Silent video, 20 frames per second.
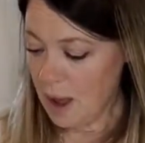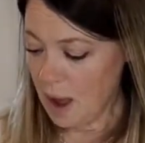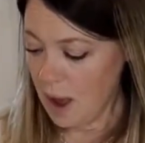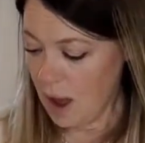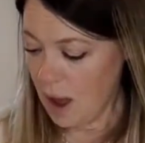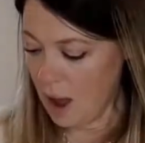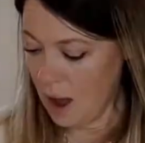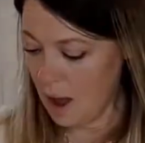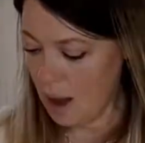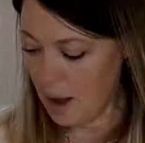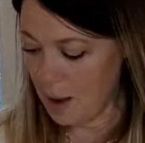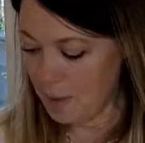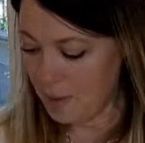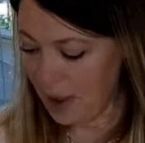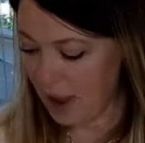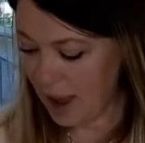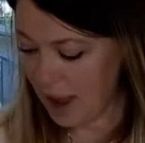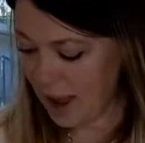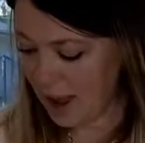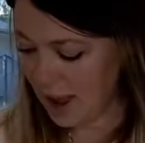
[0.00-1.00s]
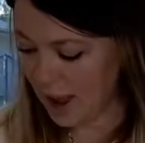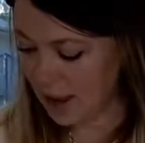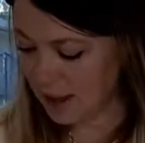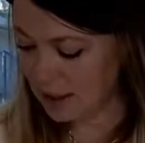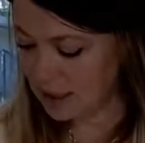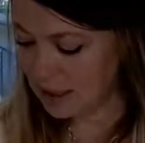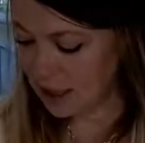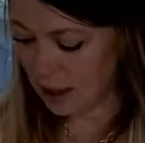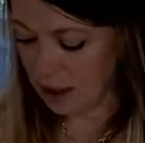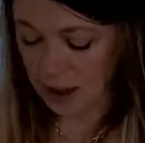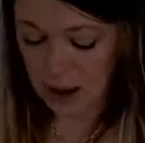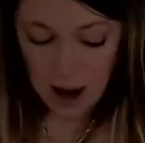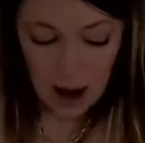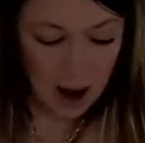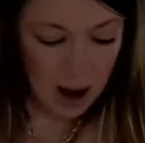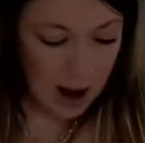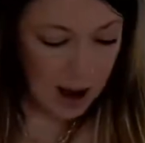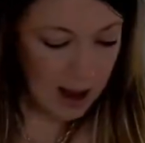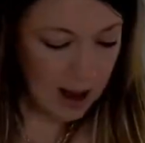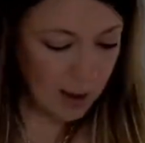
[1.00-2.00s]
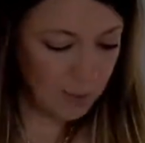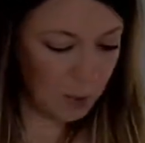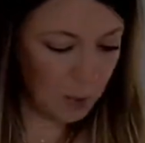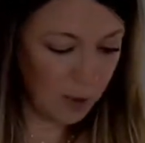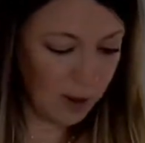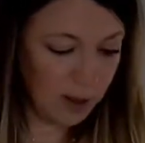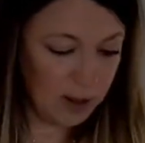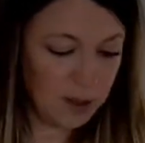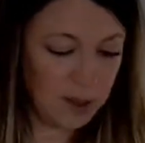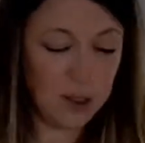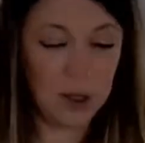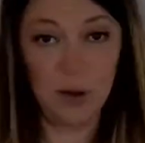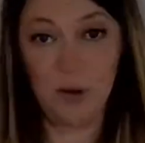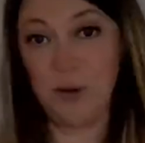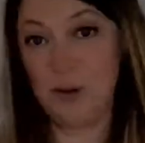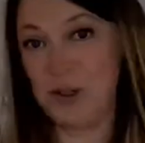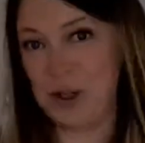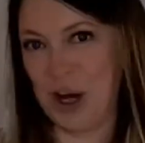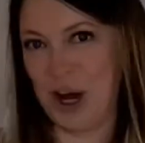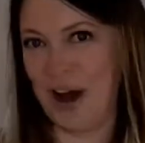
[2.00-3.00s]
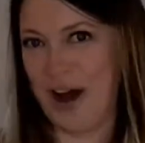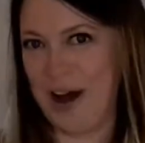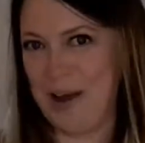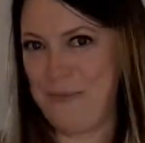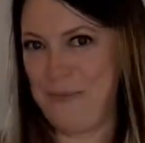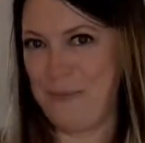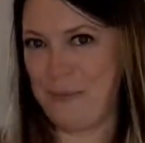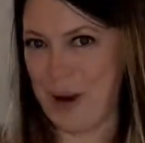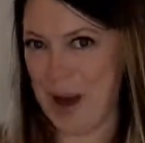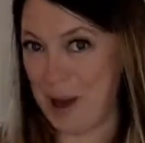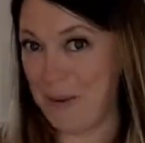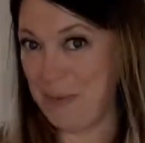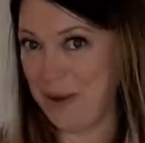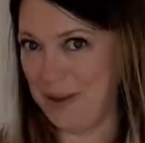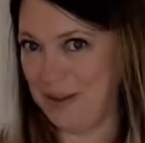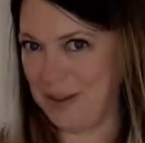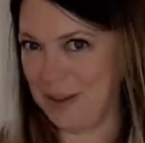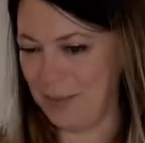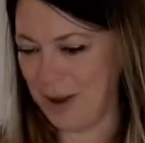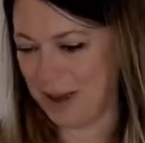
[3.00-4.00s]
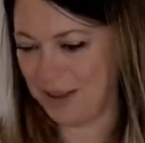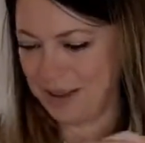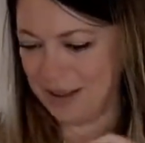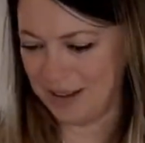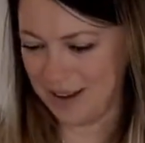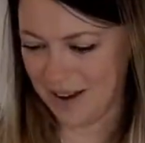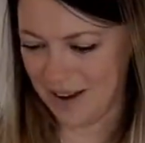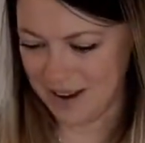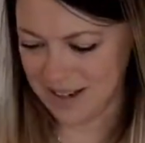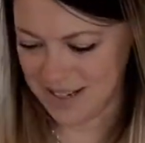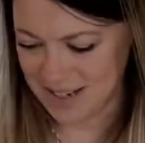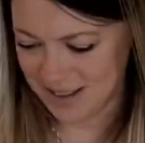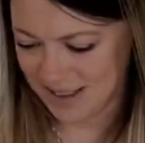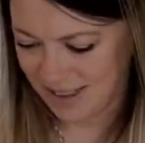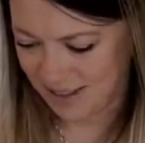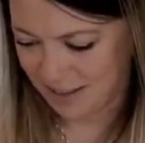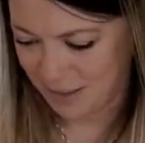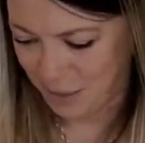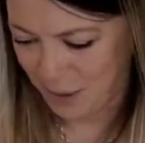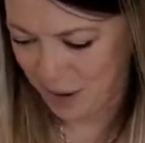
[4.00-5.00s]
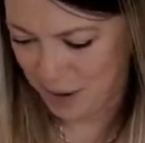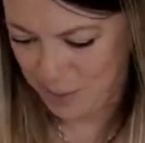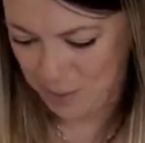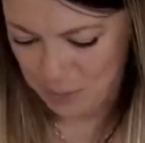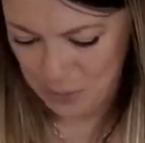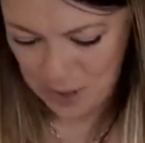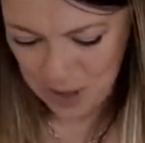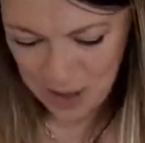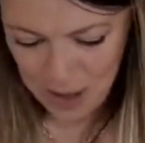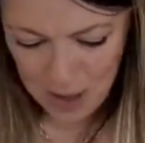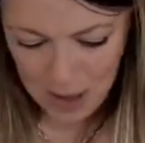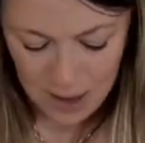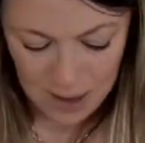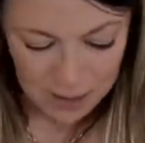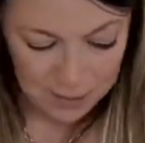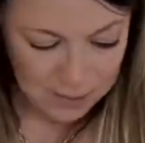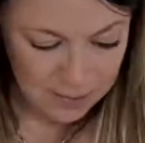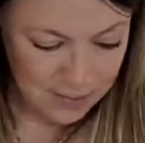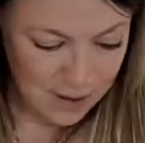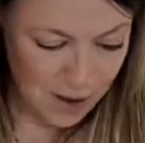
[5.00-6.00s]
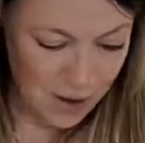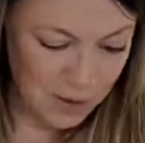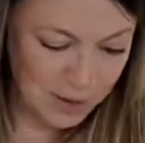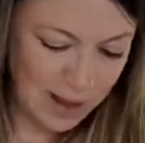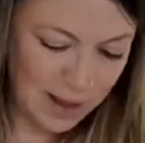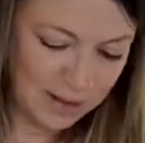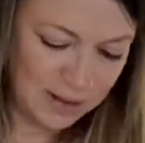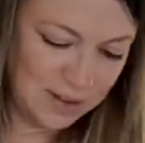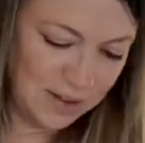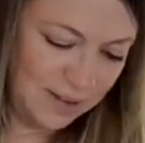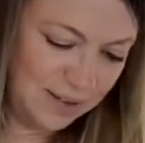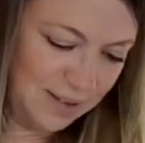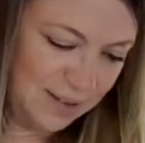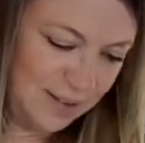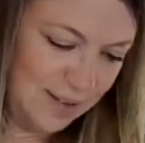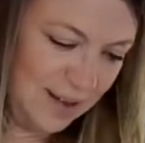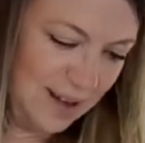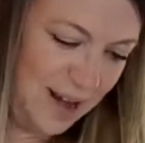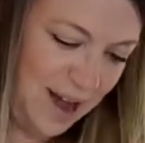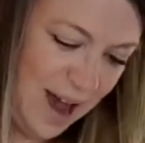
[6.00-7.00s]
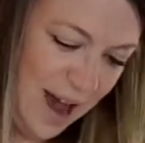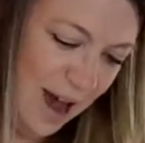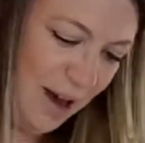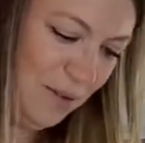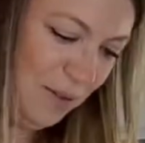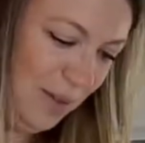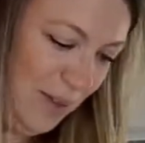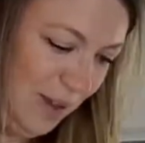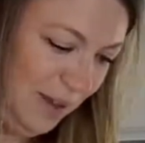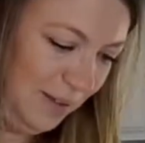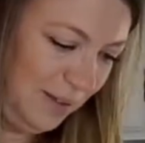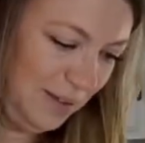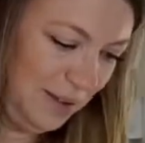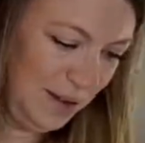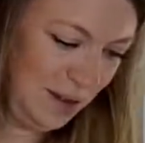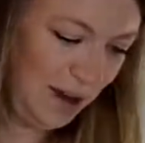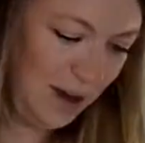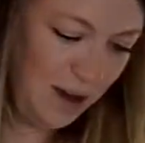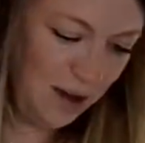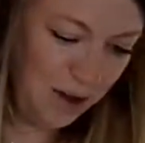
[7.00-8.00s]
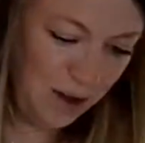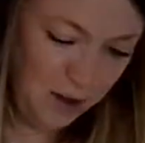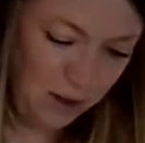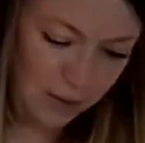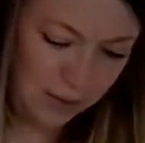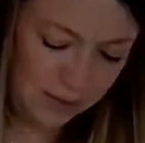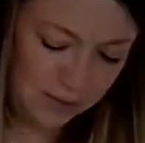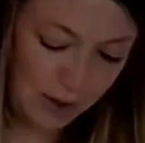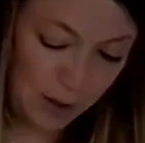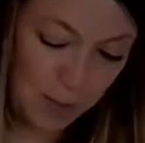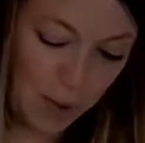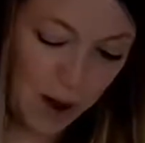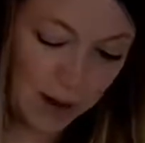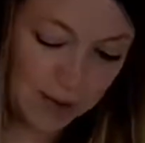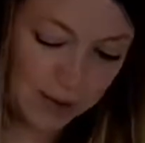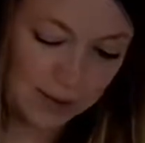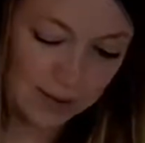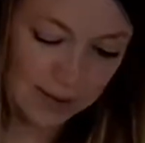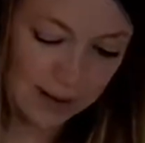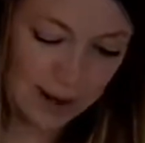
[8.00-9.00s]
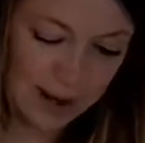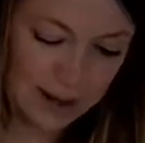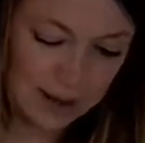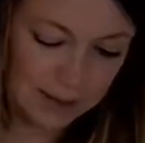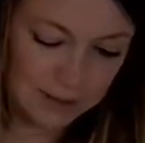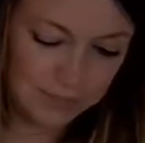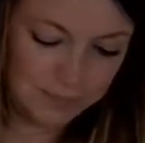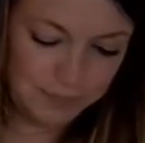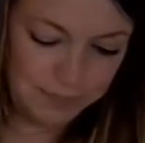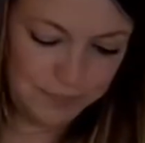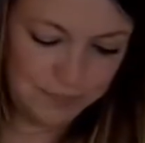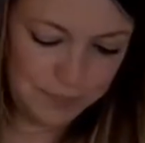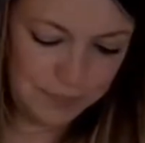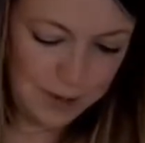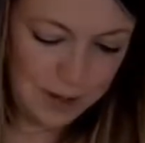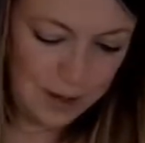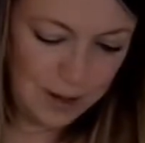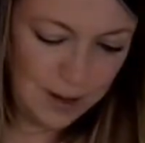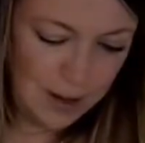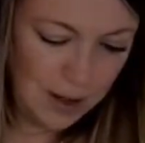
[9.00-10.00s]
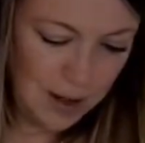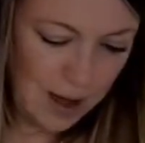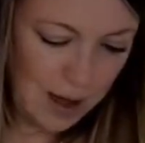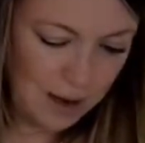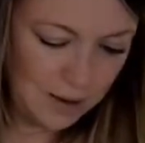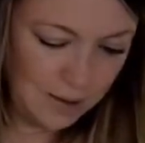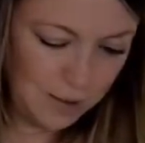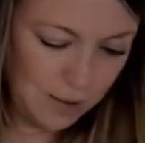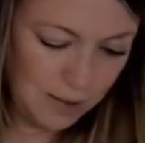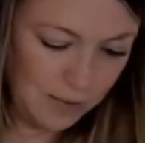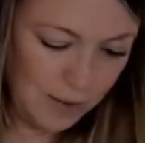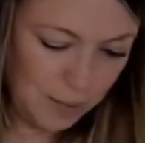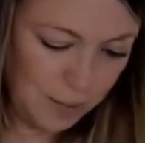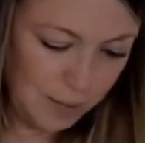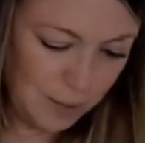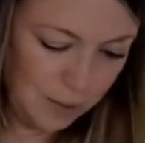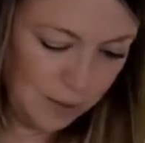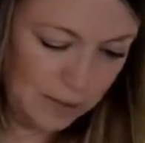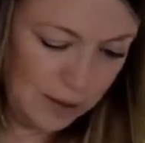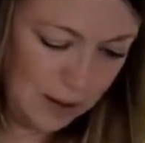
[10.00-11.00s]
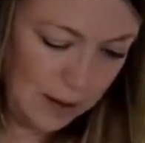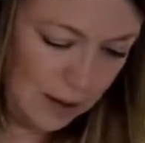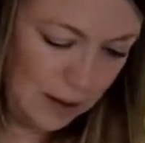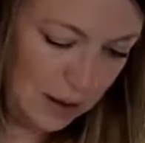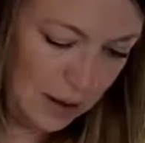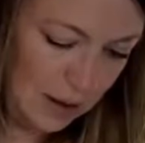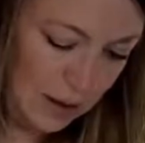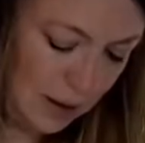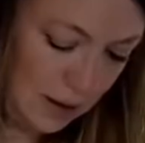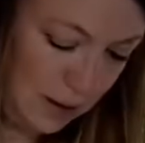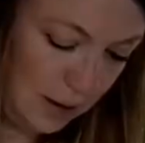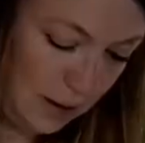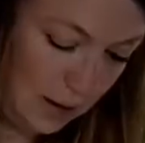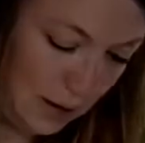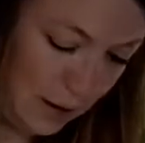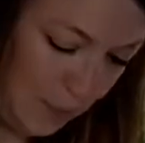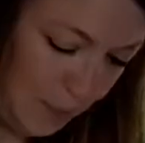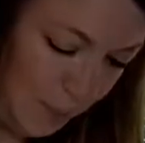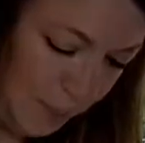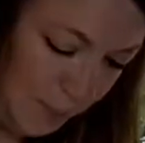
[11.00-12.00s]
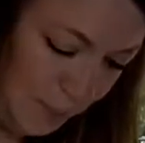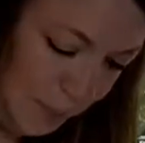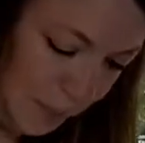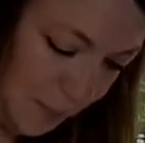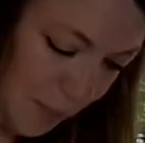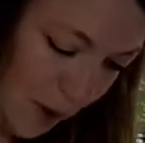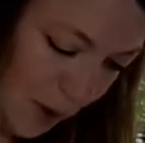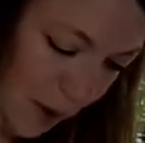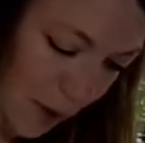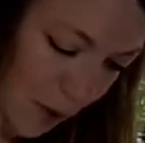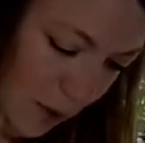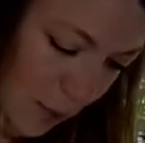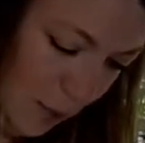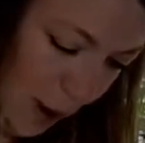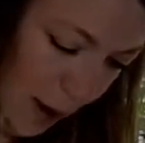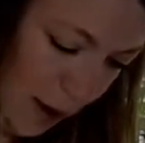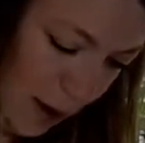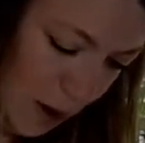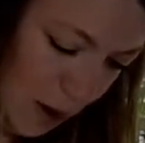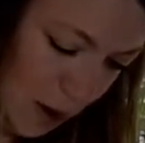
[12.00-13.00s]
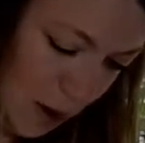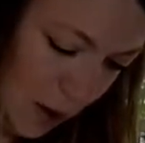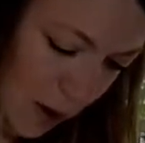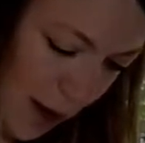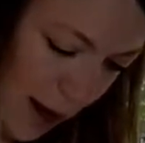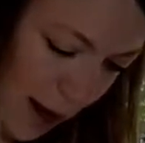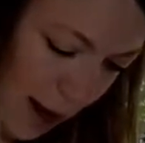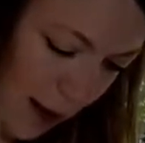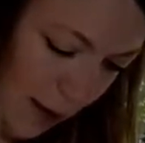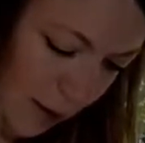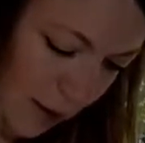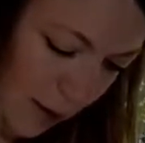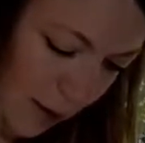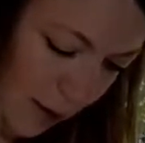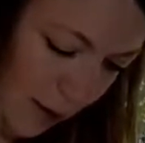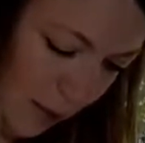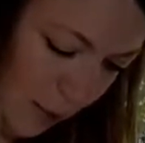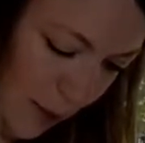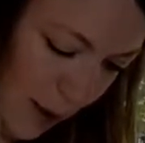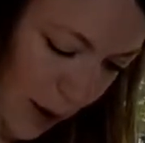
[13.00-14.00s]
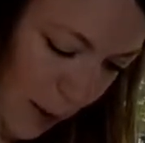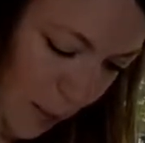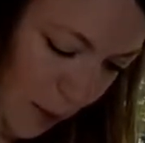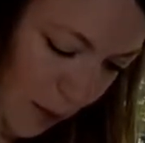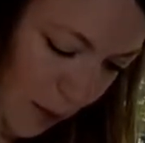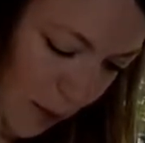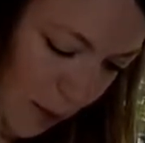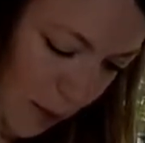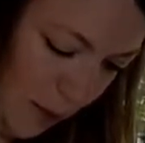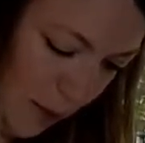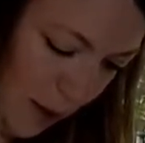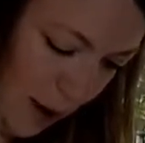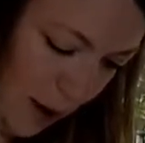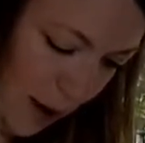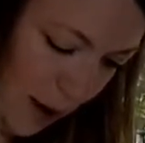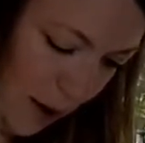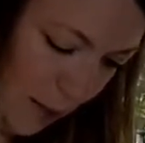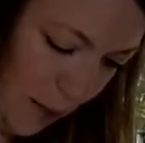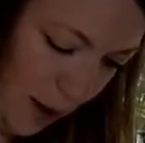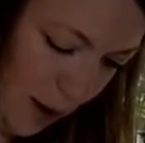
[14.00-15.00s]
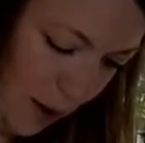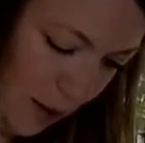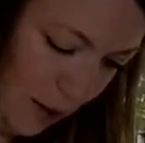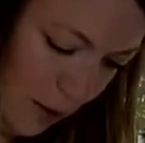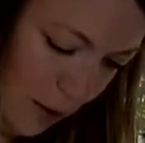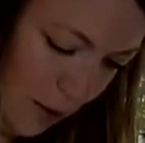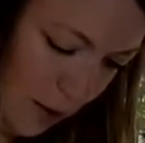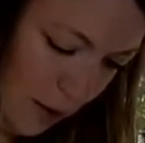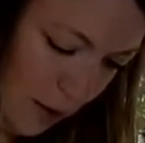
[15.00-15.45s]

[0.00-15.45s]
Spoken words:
And I am going to try piping some icing onto this one. So let's just see how this goes. So I bought this, like, I don't know if I'm supposed to, oh my gosh. Okay, let's just see what happens. All right, here we go.